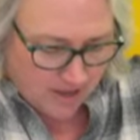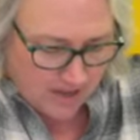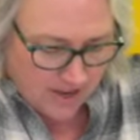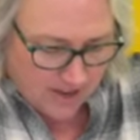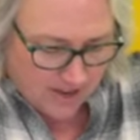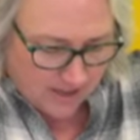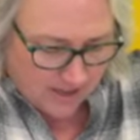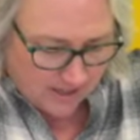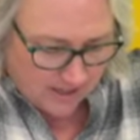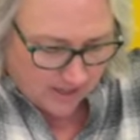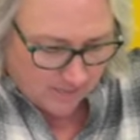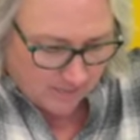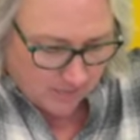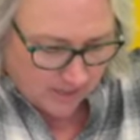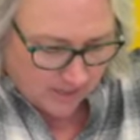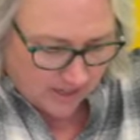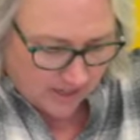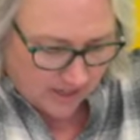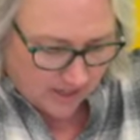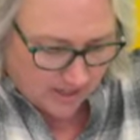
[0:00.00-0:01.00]
I'm gonna
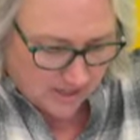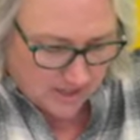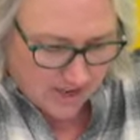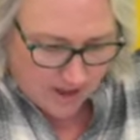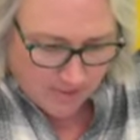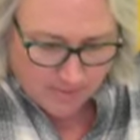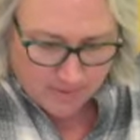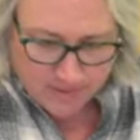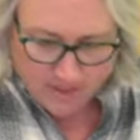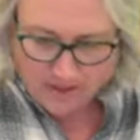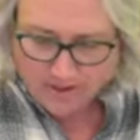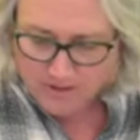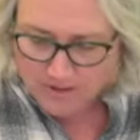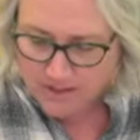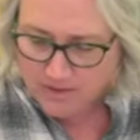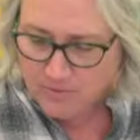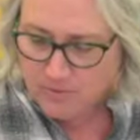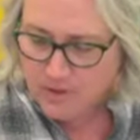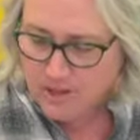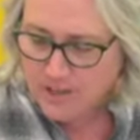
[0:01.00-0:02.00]
put that on top of there,
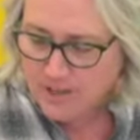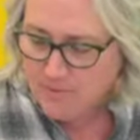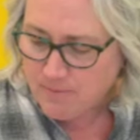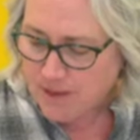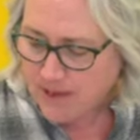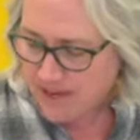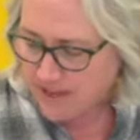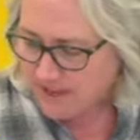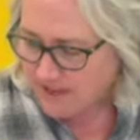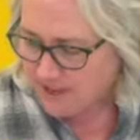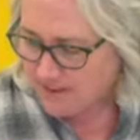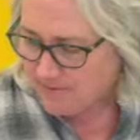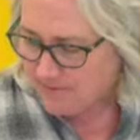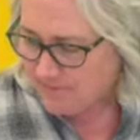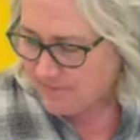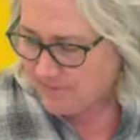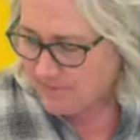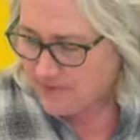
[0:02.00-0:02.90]
and then we're gonna bake it.